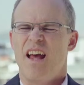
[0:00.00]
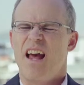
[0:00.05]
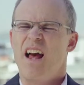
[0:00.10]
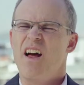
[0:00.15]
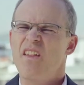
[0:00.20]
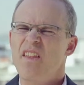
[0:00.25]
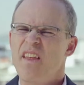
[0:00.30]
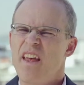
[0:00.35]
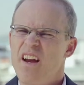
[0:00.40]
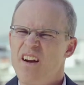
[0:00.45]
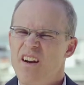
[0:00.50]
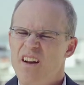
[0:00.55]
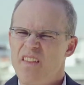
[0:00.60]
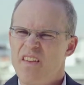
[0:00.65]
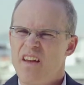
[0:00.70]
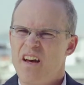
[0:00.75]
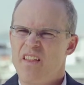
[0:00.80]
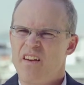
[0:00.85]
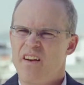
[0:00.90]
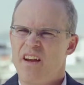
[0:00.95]
Healthcare, on
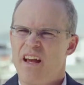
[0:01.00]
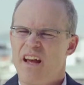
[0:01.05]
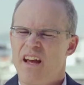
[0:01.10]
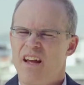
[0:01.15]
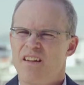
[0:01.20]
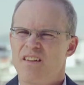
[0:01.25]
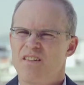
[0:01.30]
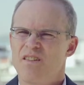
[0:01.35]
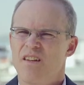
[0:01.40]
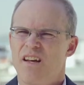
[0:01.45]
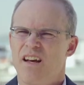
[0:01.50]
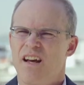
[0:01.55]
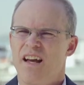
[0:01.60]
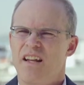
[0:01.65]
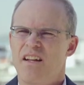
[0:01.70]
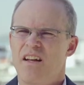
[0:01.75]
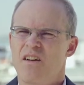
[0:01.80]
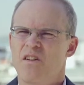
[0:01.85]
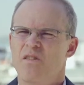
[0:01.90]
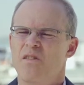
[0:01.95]
the other hand,
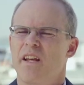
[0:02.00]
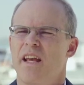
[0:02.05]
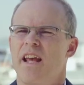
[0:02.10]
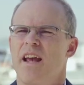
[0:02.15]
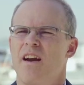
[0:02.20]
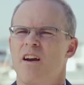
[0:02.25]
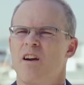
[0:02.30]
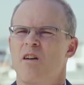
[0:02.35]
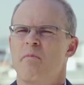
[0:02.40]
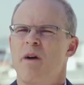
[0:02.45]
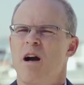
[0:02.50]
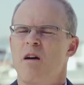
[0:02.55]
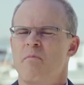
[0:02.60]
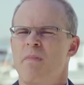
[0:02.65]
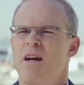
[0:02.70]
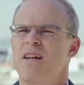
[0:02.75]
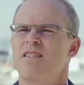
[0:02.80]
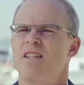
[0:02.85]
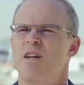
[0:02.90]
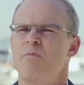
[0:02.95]
I not only care about
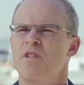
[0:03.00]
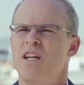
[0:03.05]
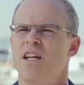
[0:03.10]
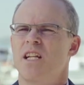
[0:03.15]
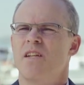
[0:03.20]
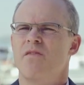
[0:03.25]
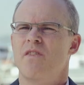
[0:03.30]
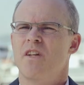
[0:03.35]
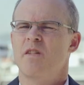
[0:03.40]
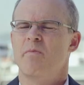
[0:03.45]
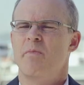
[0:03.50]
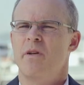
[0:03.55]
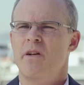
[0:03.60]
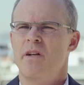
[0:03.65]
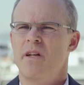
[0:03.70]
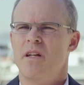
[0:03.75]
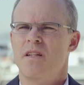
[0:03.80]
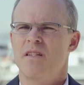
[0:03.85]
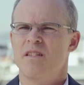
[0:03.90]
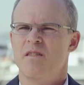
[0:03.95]
my subjective
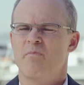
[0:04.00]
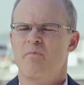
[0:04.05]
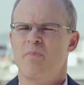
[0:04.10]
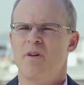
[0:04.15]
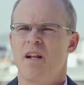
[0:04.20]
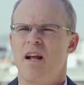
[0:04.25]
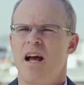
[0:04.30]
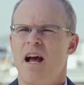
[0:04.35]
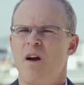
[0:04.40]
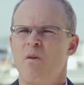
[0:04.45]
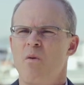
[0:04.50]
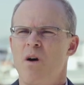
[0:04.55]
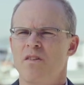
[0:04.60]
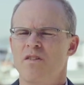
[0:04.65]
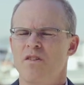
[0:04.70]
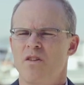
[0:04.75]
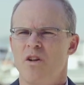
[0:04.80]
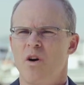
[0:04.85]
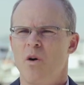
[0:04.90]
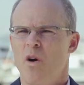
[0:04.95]
experience, but I
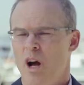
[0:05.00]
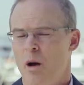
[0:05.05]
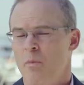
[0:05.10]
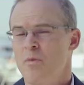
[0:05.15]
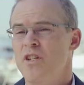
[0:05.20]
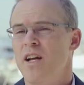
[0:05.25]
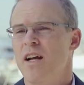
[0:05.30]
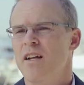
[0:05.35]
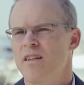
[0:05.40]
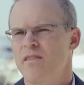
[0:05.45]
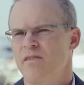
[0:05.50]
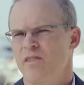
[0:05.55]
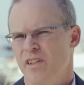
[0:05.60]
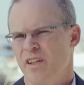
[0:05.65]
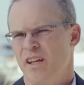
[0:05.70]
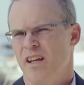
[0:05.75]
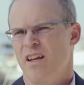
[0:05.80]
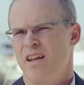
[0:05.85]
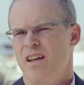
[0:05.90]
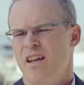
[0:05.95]
want to know
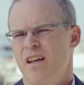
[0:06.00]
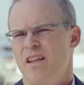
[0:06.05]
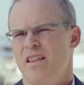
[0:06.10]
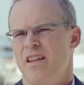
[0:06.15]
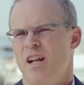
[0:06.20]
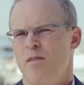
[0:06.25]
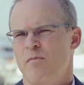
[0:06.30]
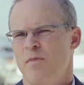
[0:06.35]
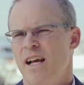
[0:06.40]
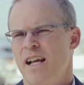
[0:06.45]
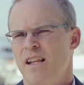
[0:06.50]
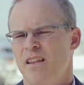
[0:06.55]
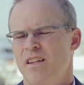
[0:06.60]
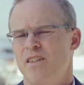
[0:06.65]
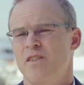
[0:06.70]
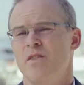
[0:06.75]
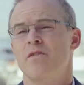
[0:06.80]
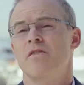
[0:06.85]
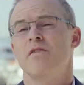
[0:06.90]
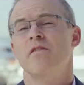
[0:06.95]
objectively that I'm likely
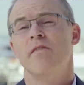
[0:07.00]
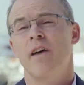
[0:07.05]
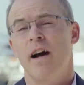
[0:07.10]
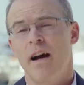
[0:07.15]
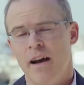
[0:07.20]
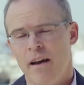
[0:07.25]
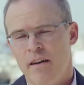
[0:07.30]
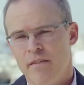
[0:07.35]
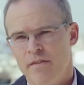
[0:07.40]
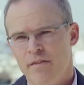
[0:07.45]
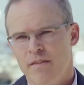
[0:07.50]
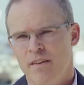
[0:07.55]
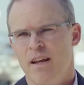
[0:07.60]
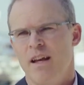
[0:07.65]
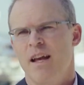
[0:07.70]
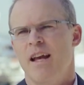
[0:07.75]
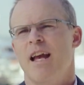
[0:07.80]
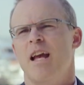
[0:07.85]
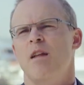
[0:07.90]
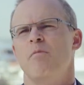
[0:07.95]
to survive
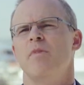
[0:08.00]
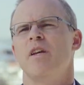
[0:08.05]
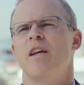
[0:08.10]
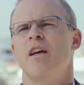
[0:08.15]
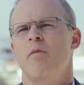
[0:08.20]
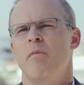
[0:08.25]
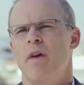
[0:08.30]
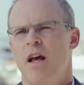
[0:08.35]
and become